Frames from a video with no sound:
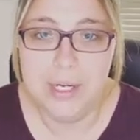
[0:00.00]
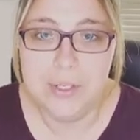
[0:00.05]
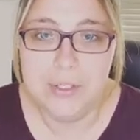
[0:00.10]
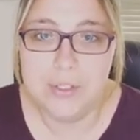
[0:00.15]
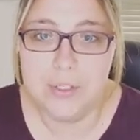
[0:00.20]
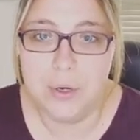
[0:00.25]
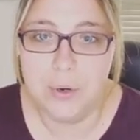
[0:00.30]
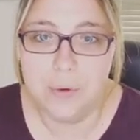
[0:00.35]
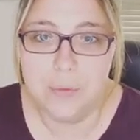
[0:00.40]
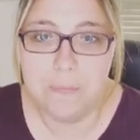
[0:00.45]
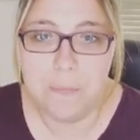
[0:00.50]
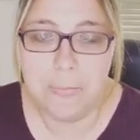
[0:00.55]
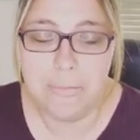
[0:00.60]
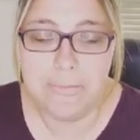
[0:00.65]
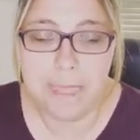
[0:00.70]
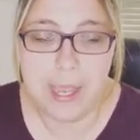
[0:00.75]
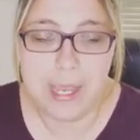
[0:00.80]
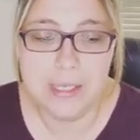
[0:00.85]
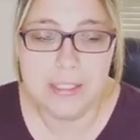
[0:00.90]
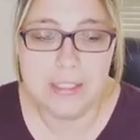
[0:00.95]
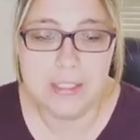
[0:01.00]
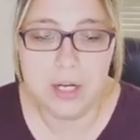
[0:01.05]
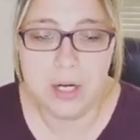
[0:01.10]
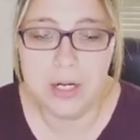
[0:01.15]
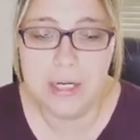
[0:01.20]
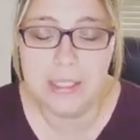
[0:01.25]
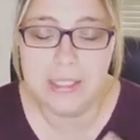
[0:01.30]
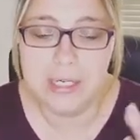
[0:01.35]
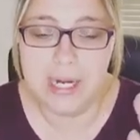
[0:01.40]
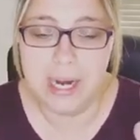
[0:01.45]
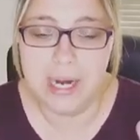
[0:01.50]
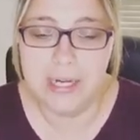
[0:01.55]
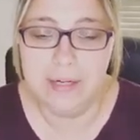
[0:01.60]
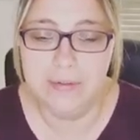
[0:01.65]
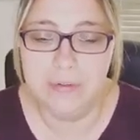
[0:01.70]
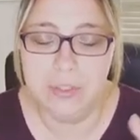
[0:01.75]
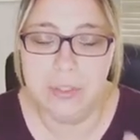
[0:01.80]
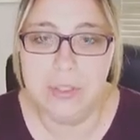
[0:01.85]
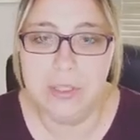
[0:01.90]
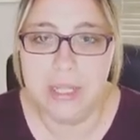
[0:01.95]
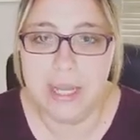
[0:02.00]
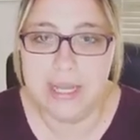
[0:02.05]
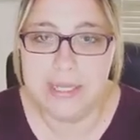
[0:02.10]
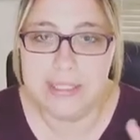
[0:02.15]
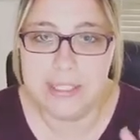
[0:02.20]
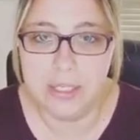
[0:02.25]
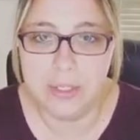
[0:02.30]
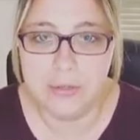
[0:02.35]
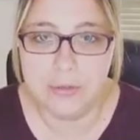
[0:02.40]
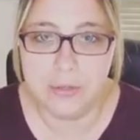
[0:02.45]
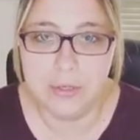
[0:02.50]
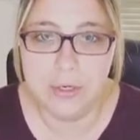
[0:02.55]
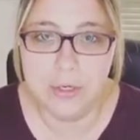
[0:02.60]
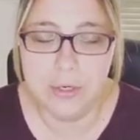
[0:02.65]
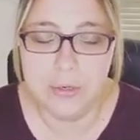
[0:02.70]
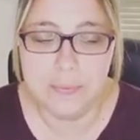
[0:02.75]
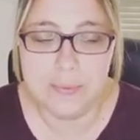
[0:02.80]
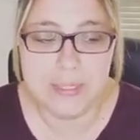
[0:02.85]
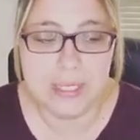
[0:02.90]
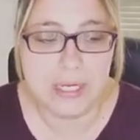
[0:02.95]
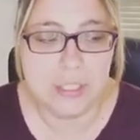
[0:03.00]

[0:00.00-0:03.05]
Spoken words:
So I started kind of utilizing groups.